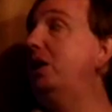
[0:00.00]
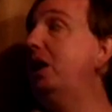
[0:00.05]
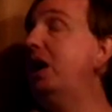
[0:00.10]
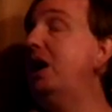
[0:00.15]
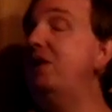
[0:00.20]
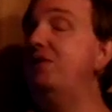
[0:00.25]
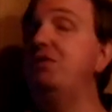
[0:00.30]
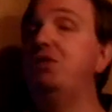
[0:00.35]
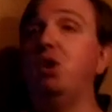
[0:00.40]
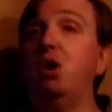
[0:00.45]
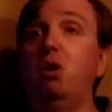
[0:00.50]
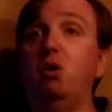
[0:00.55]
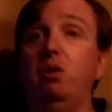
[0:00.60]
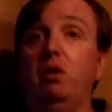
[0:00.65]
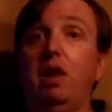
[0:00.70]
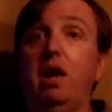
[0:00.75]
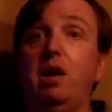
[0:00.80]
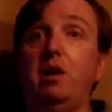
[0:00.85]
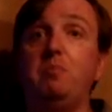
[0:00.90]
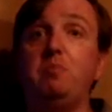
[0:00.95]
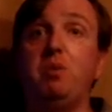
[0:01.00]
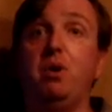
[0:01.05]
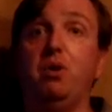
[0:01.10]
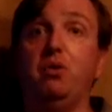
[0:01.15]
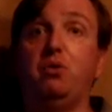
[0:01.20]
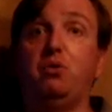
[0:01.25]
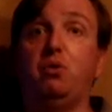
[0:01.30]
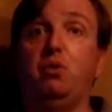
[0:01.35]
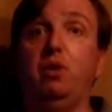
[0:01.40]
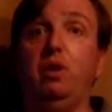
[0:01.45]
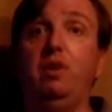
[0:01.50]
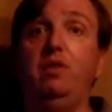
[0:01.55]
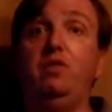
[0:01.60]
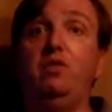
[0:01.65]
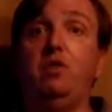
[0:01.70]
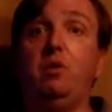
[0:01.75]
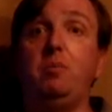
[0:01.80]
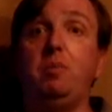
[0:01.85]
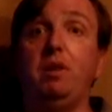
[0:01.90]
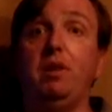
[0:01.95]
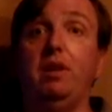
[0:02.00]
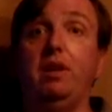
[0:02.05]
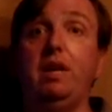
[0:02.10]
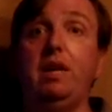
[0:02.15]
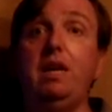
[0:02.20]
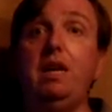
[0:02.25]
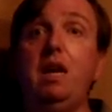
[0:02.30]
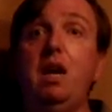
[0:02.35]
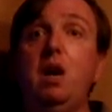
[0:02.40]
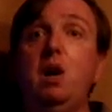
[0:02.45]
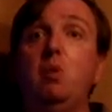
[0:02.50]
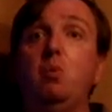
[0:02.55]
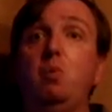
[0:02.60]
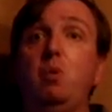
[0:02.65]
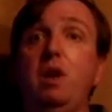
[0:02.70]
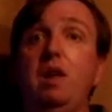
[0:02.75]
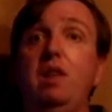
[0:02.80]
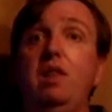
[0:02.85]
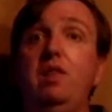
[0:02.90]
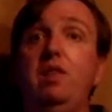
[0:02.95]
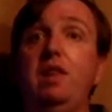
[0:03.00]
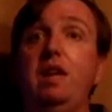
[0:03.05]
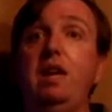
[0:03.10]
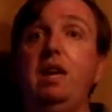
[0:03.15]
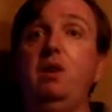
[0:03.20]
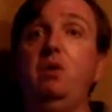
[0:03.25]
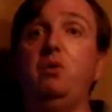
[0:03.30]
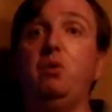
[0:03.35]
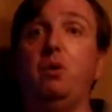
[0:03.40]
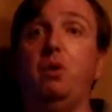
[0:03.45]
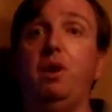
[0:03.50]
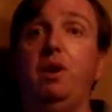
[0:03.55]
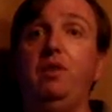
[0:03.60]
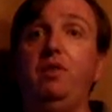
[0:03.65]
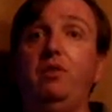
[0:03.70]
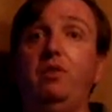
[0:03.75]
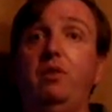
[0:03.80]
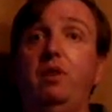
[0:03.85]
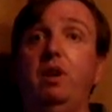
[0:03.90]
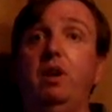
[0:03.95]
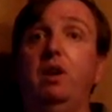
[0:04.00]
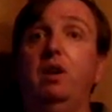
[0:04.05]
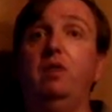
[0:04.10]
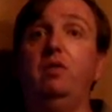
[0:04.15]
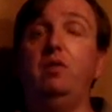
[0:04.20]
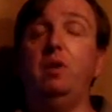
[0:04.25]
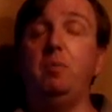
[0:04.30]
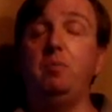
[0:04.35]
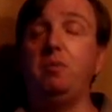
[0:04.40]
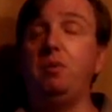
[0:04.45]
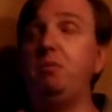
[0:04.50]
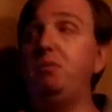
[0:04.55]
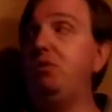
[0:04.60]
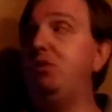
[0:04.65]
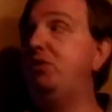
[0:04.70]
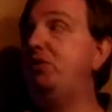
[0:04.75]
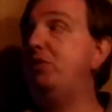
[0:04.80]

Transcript: Have correlated postural instability with increased symptoms of